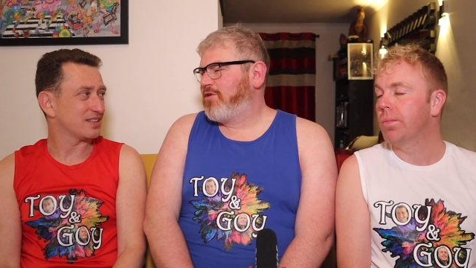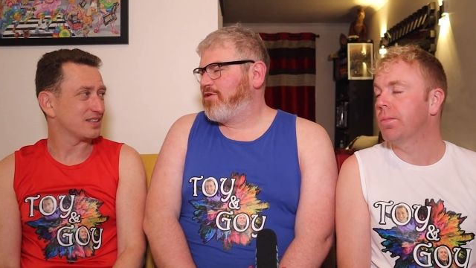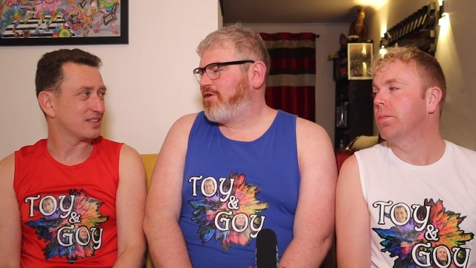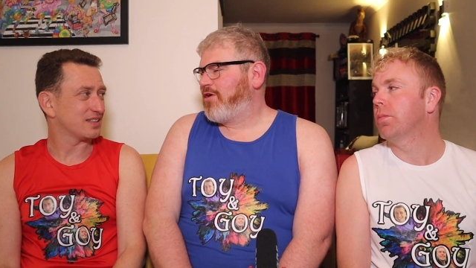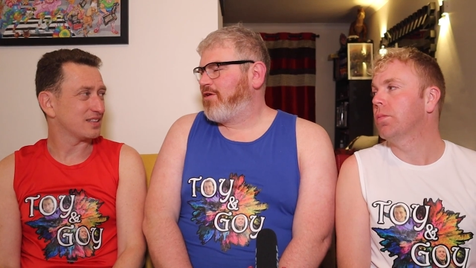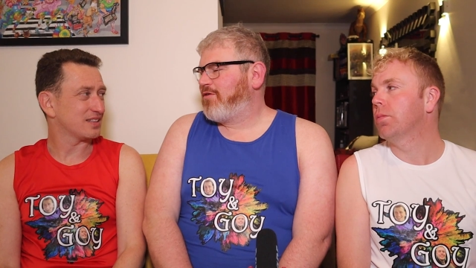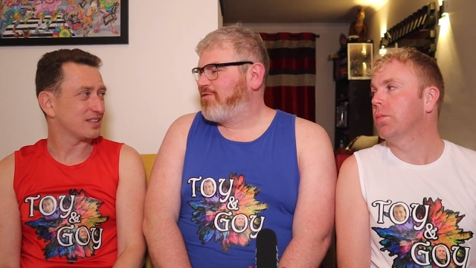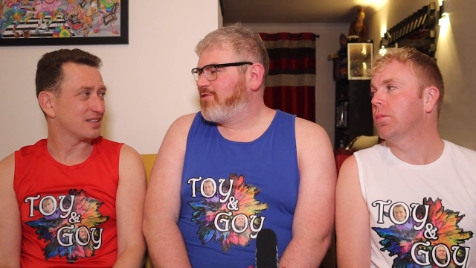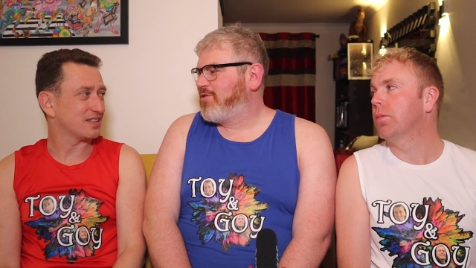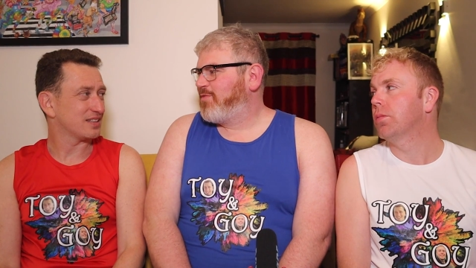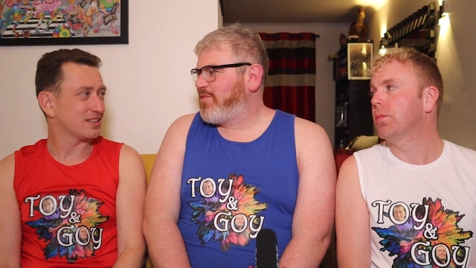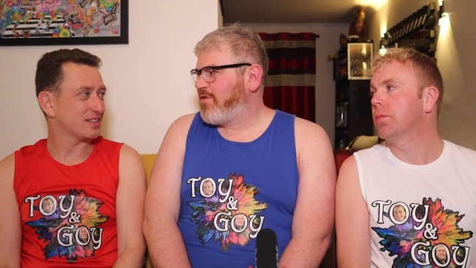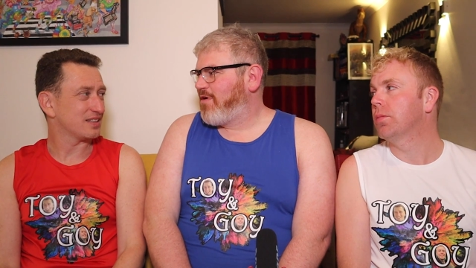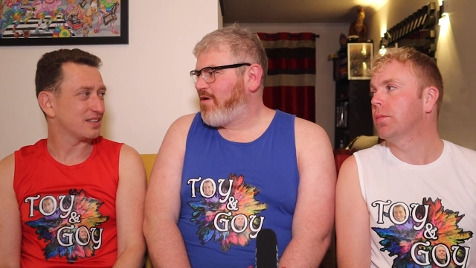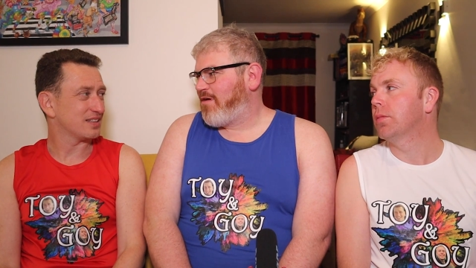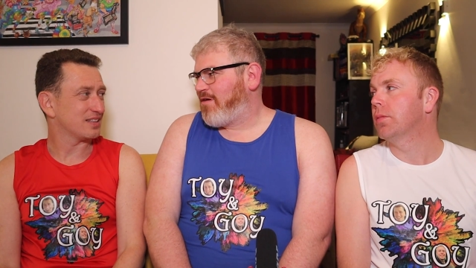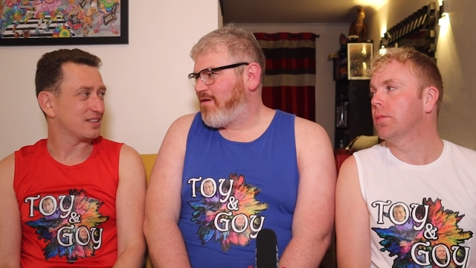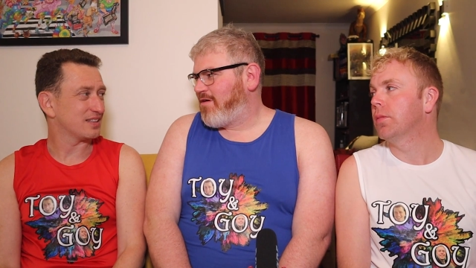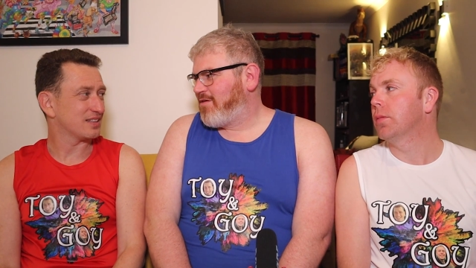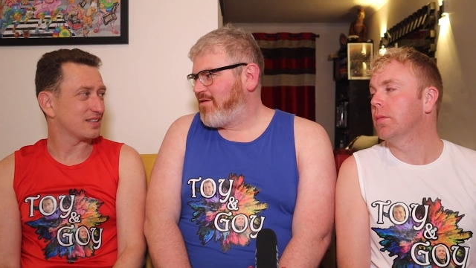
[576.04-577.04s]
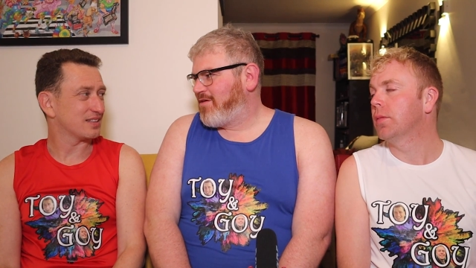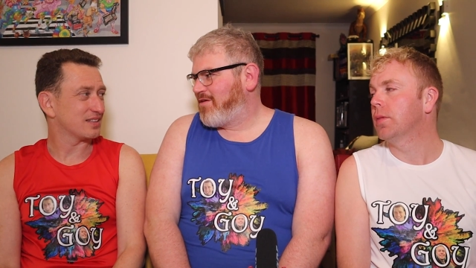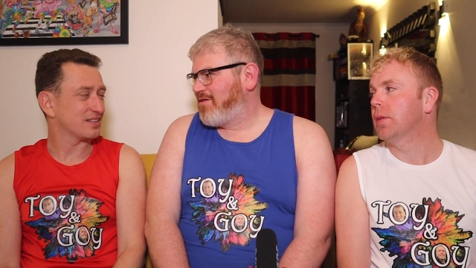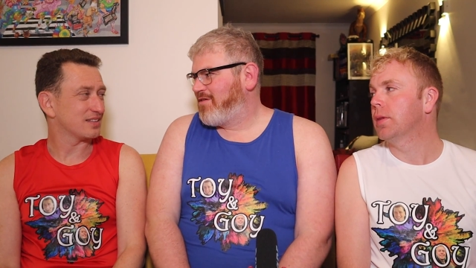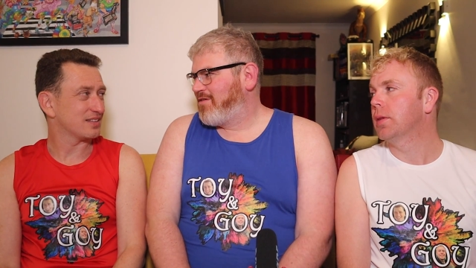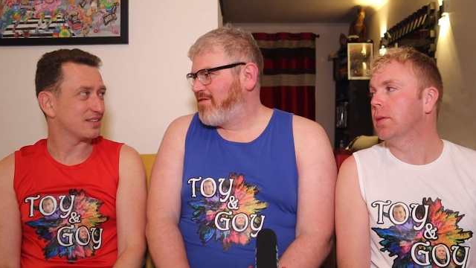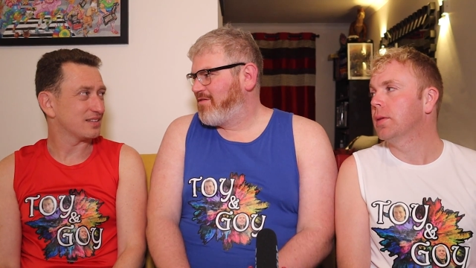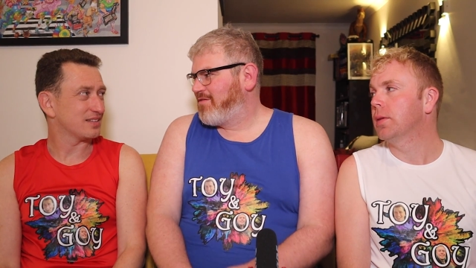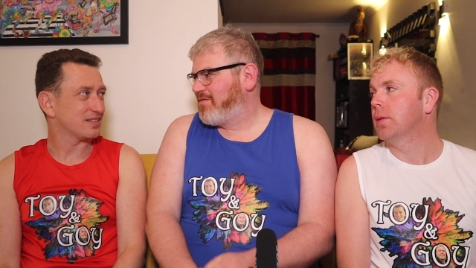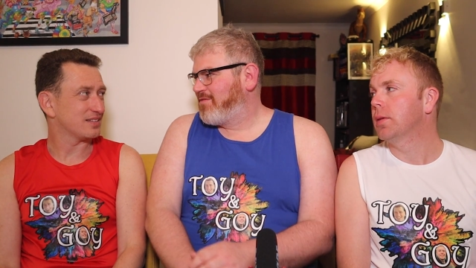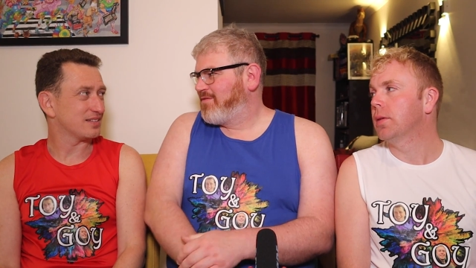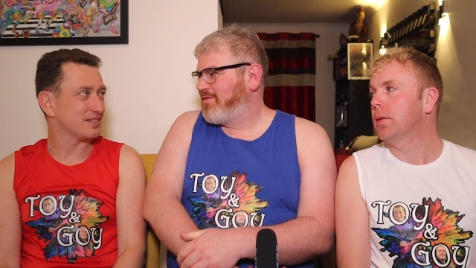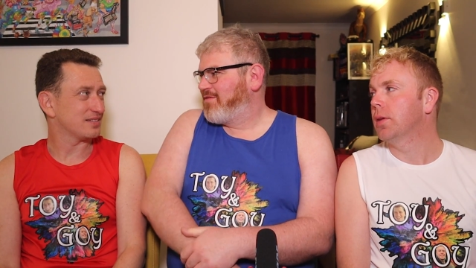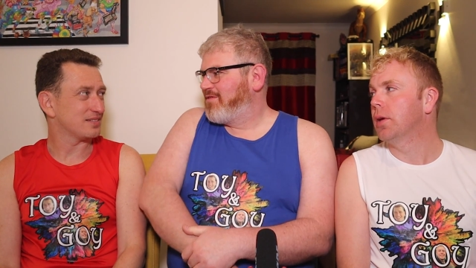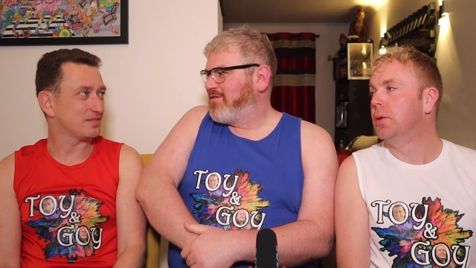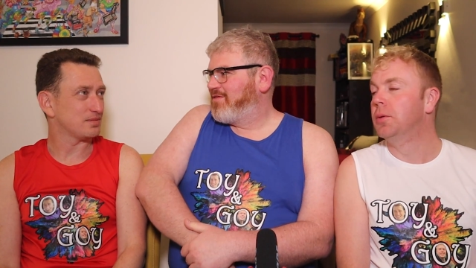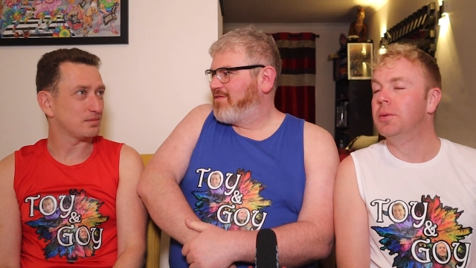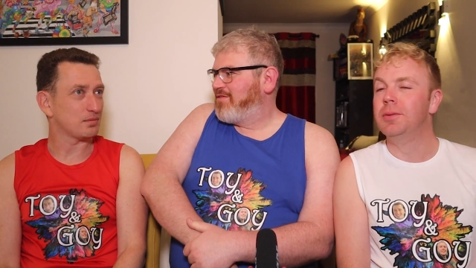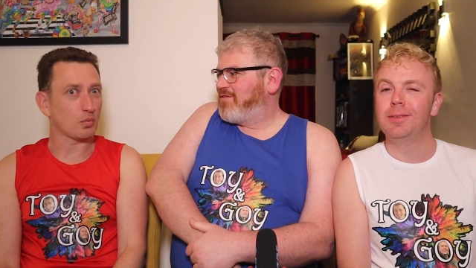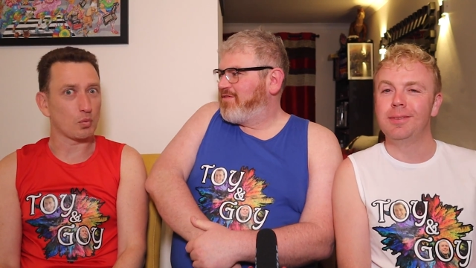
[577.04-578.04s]
Speaker 1: could go to Prague,
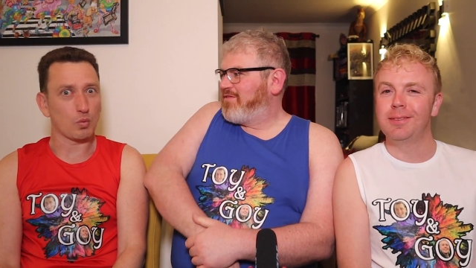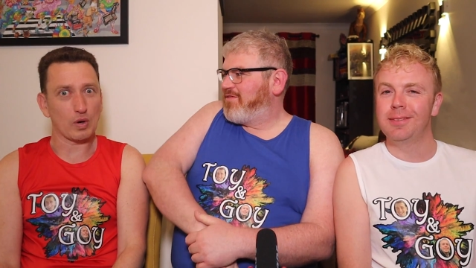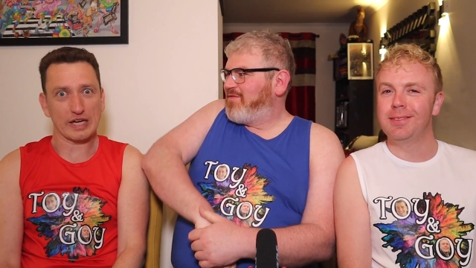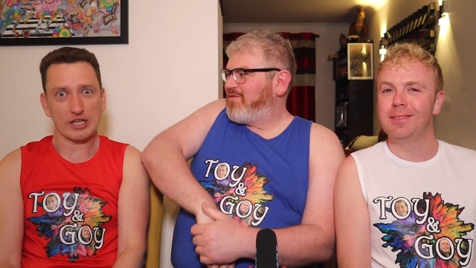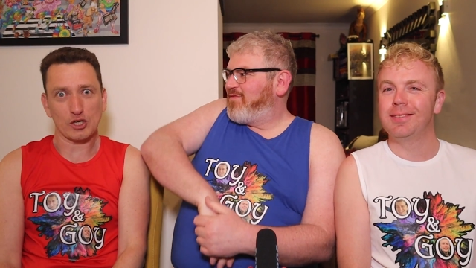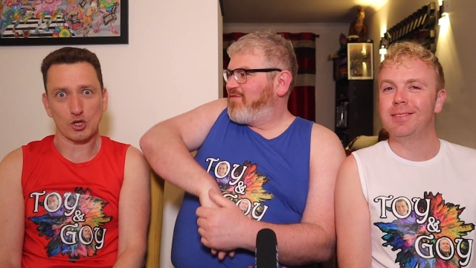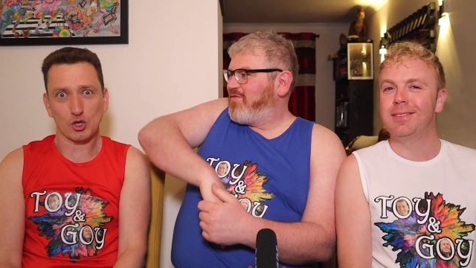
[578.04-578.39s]
why